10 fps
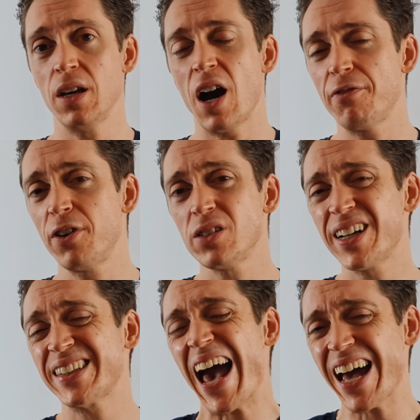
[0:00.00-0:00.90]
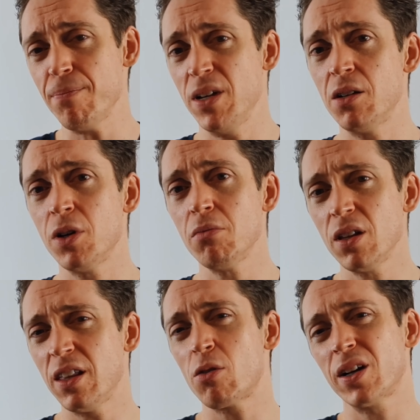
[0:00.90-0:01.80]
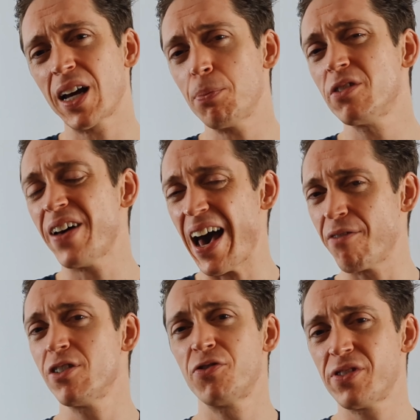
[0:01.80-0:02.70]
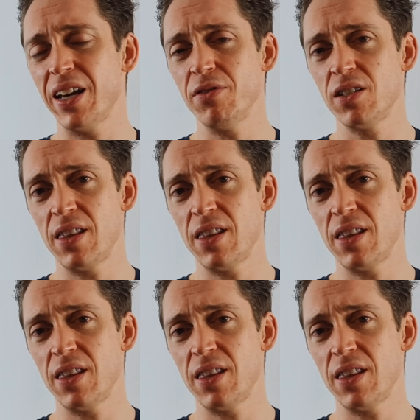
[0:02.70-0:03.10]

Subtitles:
I felt like at minimum, there were a couple of average flavors